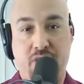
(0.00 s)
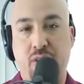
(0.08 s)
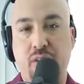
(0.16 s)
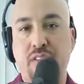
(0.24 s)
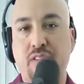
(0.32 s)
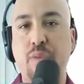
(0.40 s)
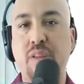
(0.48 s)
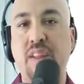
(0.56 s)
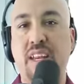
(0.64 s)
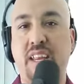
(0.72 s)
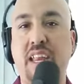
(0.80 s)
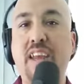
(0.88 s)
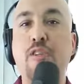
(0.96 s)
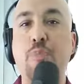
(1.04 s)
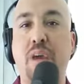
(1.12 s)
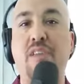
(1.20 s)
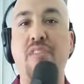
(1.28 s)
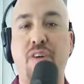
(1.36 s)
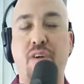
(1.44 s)
So it's something that he's
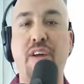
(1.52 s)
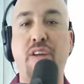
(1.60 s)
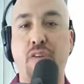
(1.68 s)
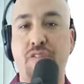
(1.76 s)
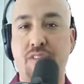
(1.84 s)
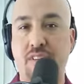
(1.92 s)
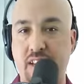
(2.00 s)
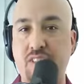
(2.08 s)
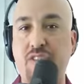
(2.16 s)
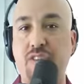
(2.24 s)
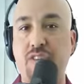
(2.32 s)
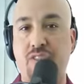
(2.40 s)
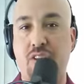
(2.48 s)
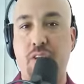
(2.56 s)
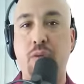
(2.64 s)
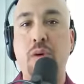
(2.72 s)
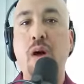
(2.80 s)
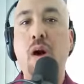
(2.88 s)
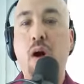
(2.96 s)
paid very close attention
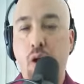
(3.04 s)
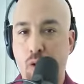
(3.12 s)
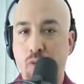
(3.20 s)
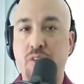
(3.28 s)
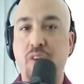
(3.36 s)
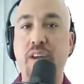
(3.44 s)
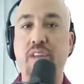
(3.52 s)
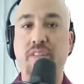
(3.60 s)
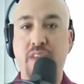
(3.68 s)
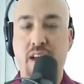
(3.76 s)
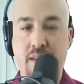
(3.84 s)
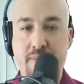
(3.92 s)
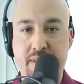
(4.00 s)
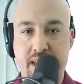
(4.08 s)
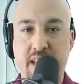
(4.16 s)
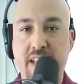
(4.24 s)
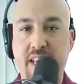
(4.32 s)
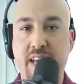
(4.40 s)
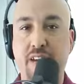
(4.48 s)
to over his time
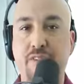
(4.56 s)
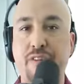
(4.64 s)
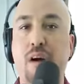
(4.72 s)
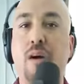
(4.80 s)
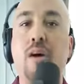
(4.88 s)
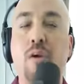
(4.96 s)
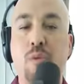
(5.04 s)
in the NFL,